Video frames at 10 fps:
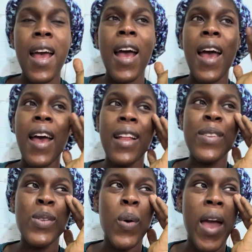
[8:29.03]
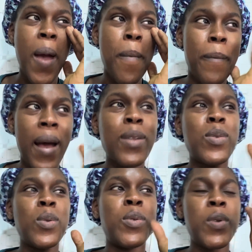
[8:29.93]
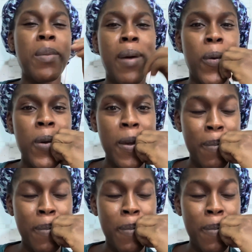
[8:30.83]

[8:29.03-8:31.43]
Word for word: And so I am back to doing my cooking